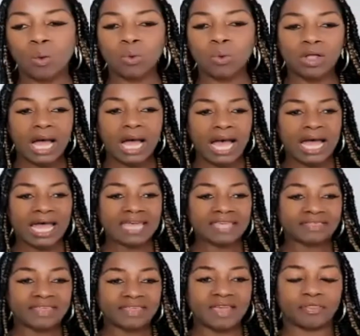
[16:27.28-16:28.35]
Well, I
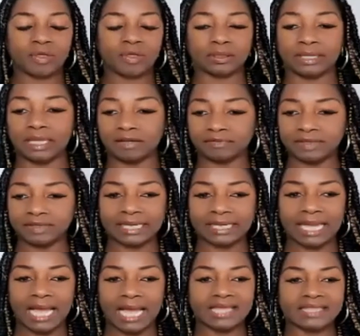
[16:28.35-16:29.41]
think they're lovely.
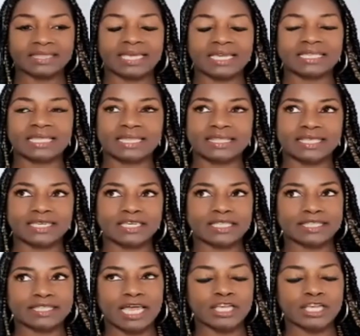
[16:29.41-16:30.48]
I think that
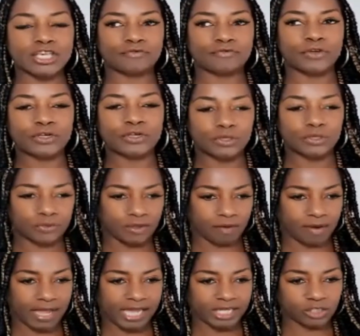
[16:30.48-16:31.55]
that for you they're
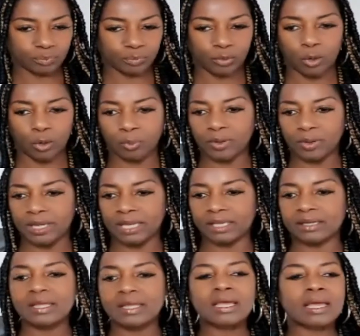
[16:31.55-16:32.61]
age appropriate,
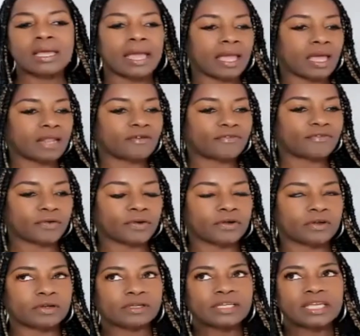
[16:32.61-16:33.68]
and
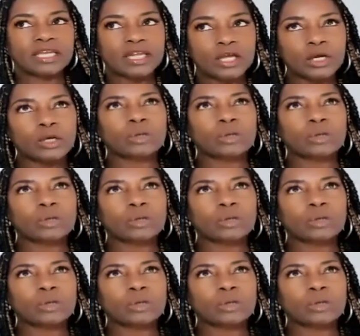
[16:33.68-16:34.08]
for it